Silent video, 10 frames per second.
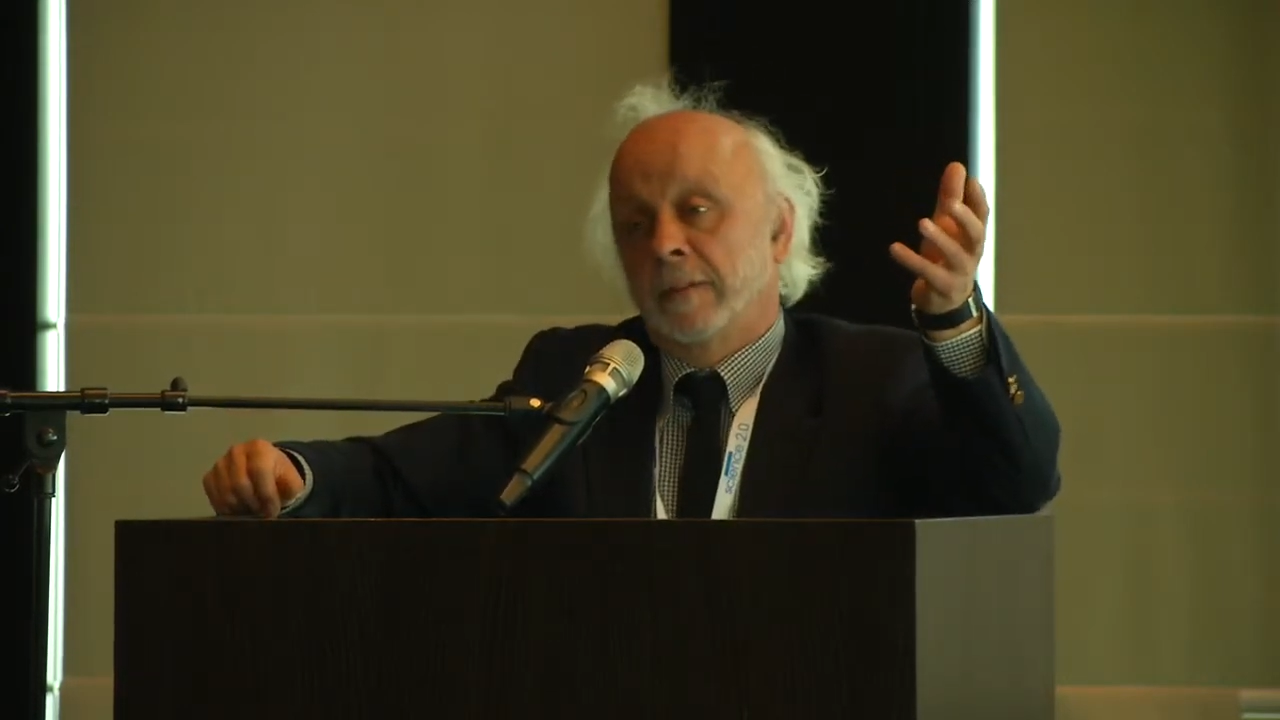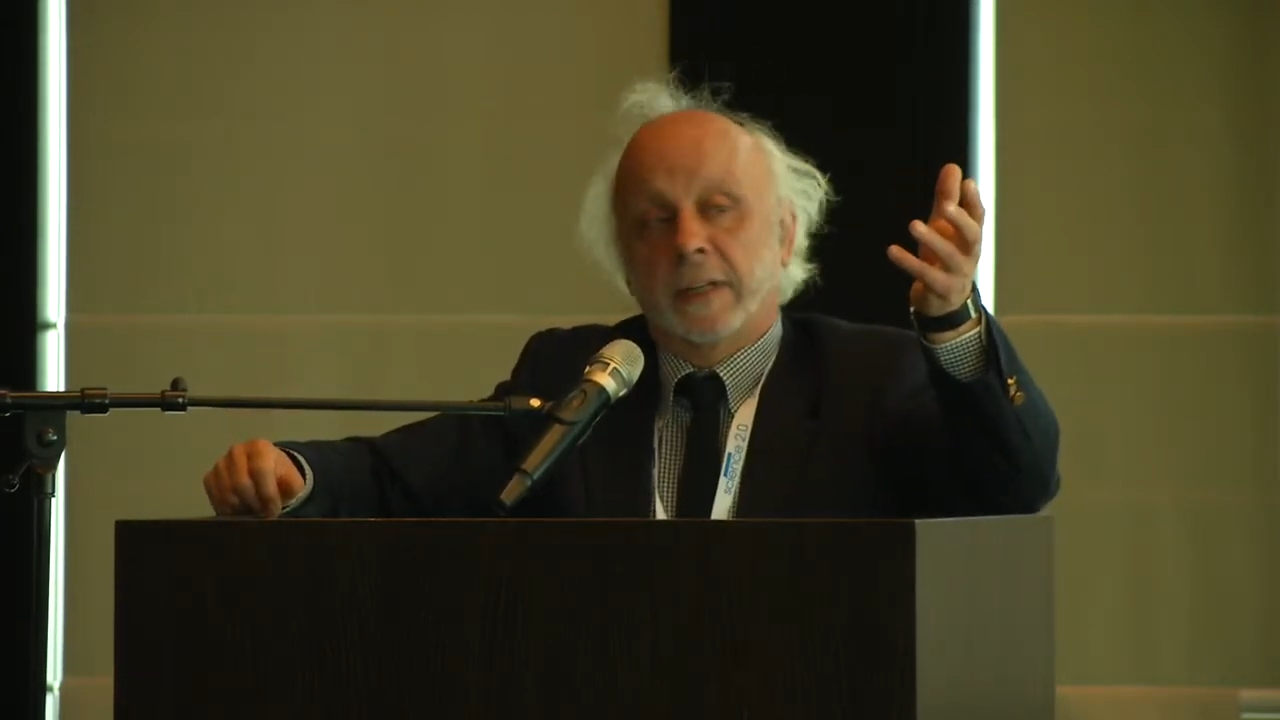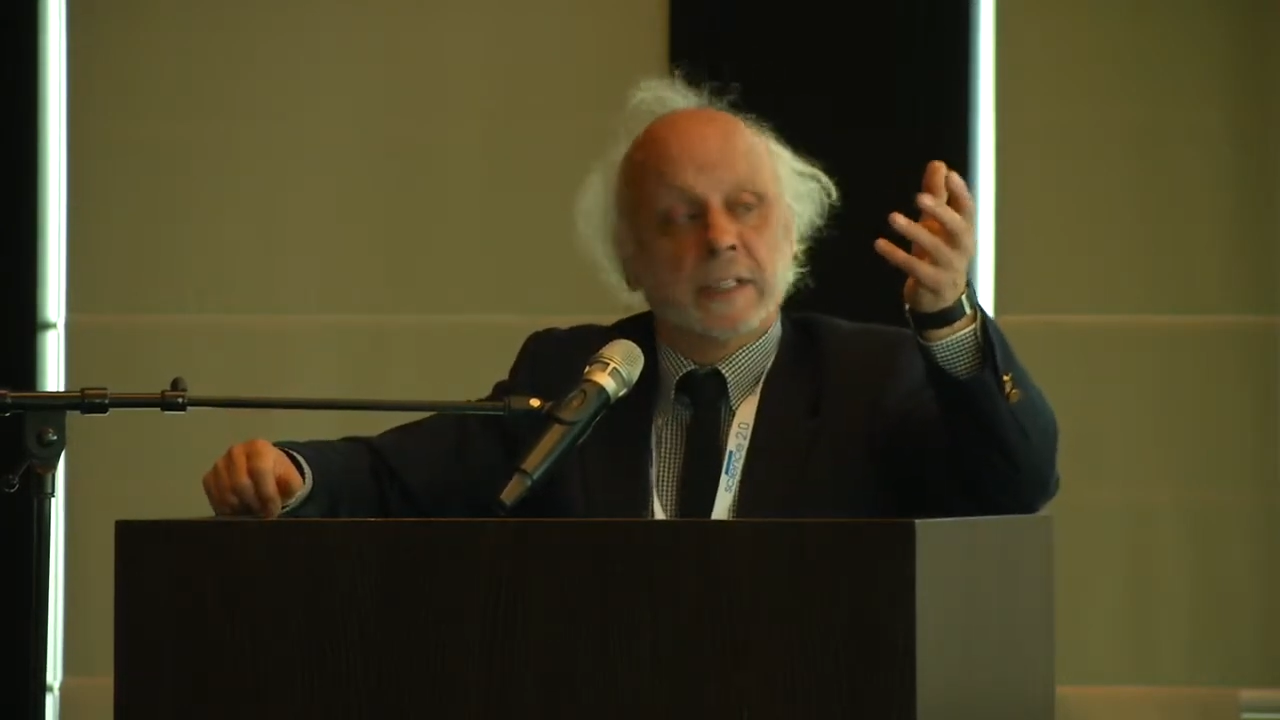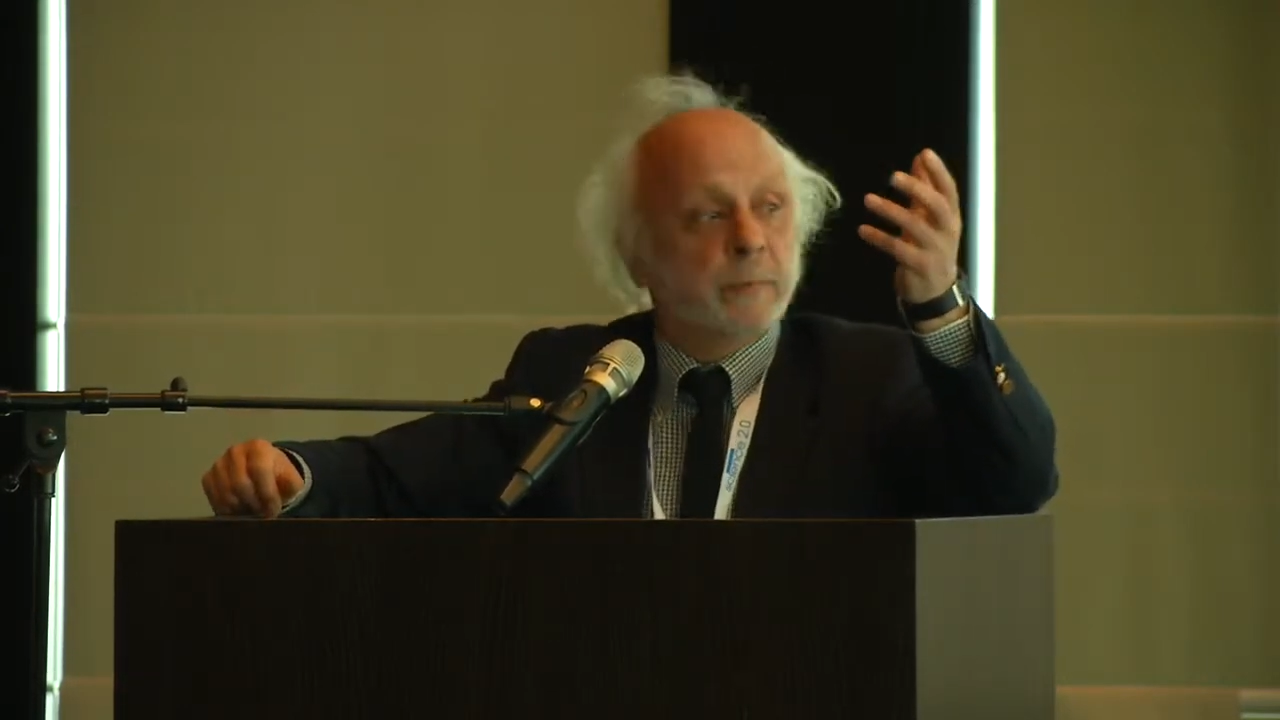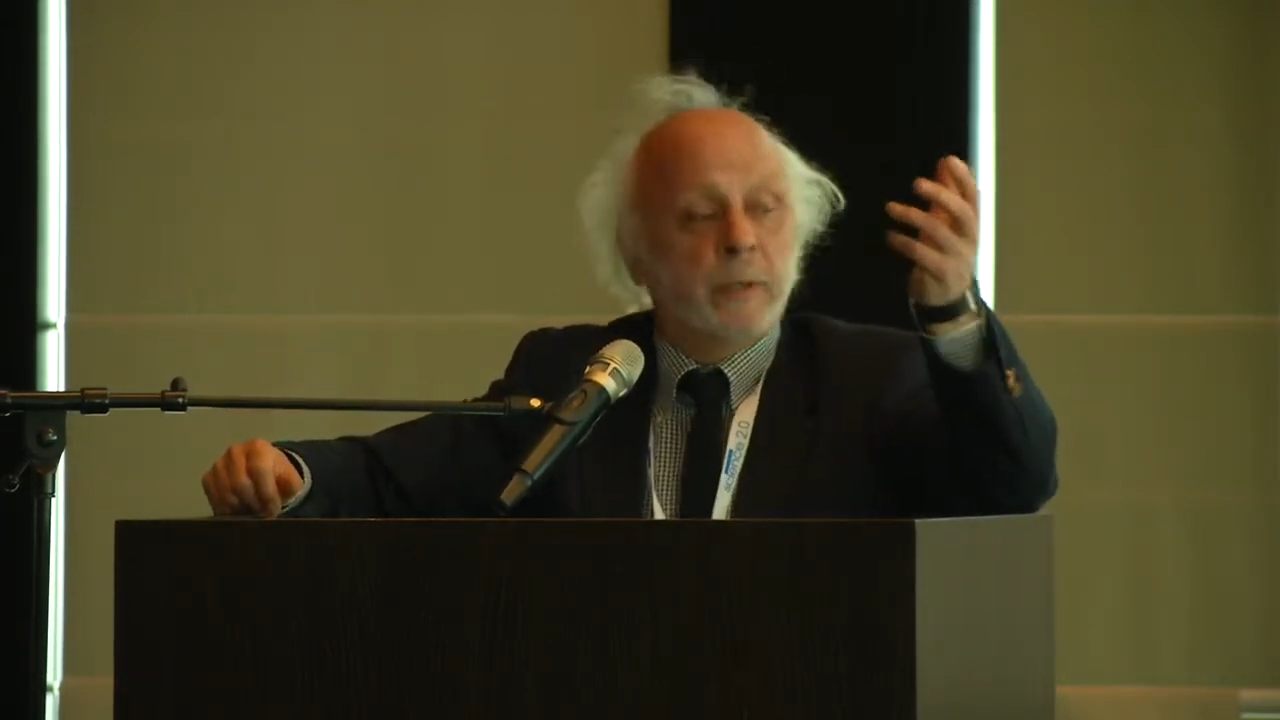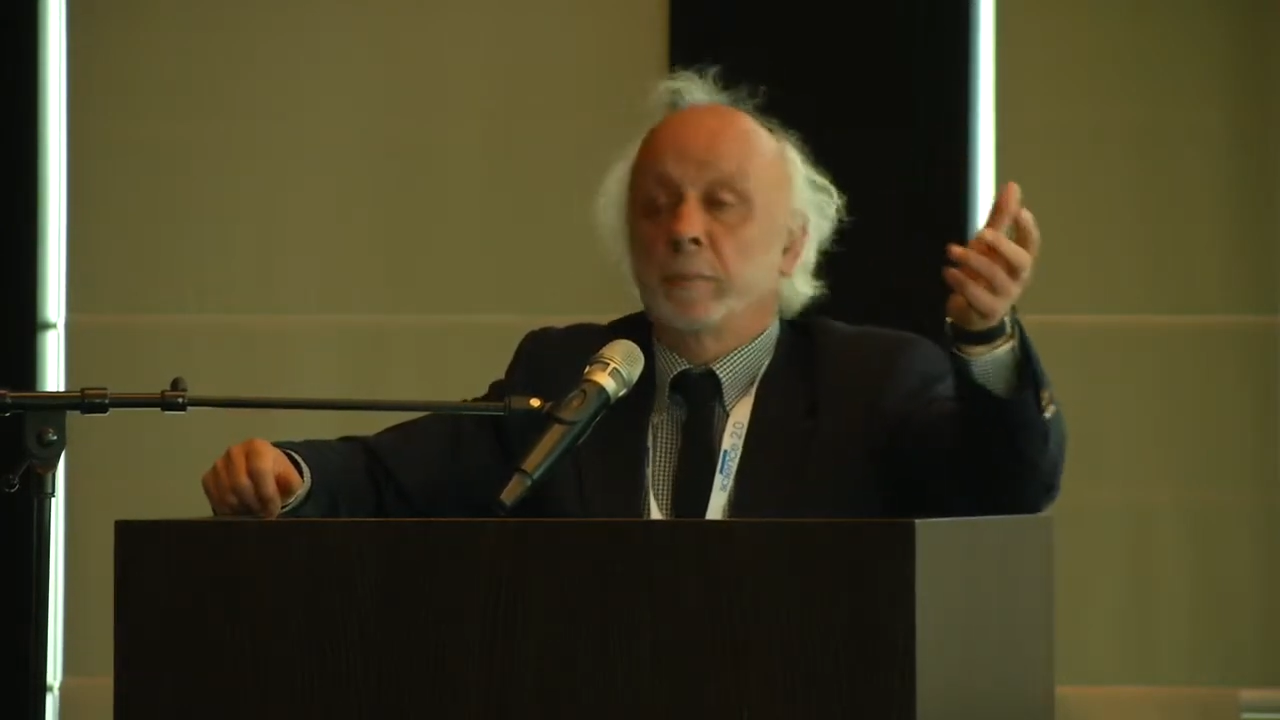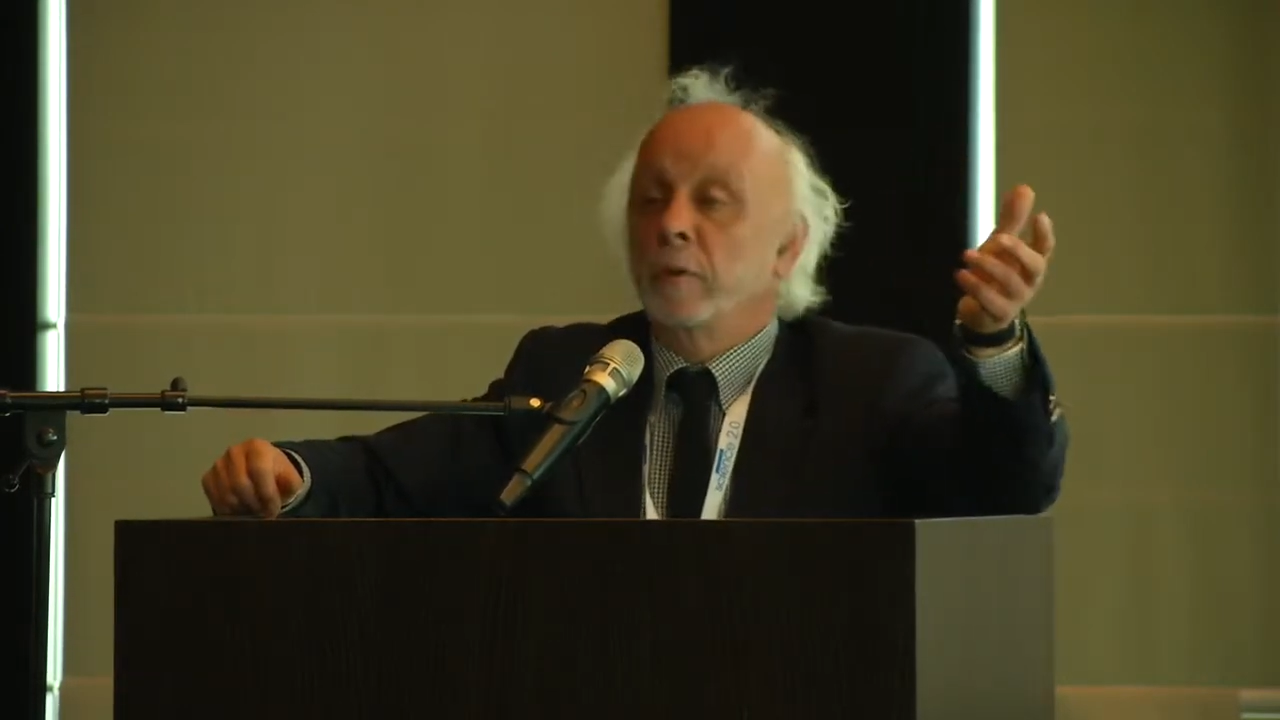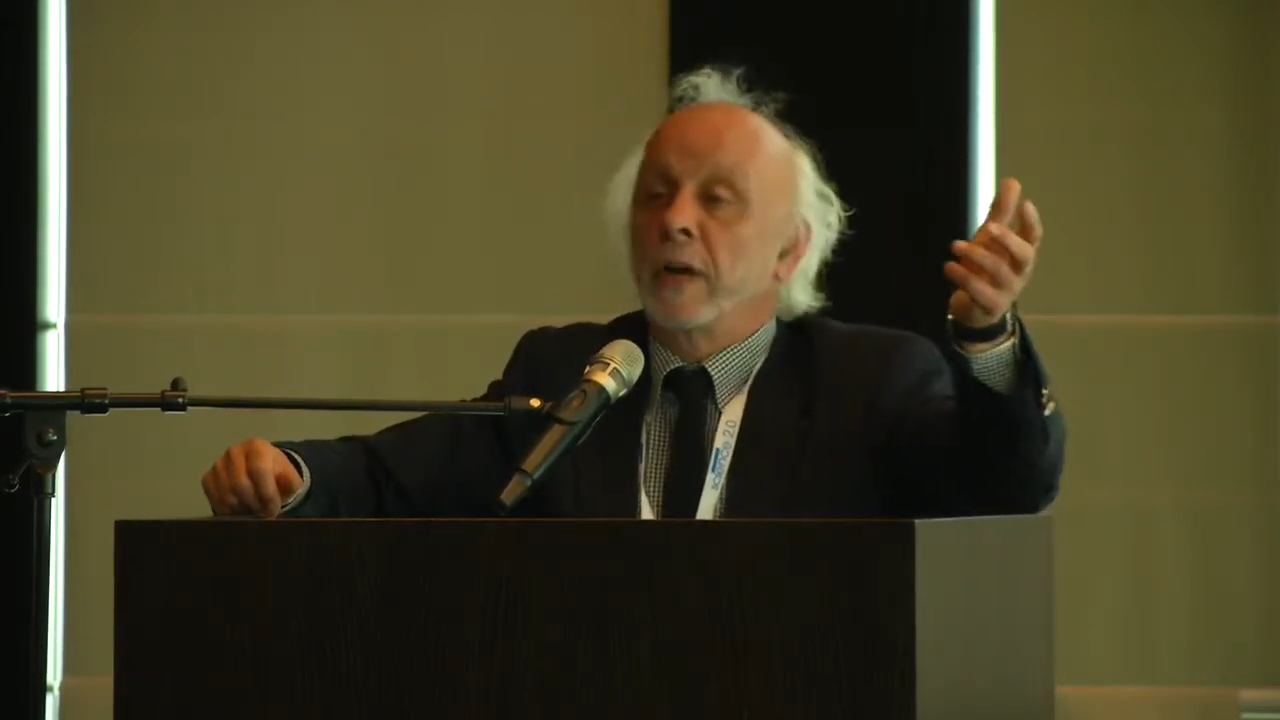thing is people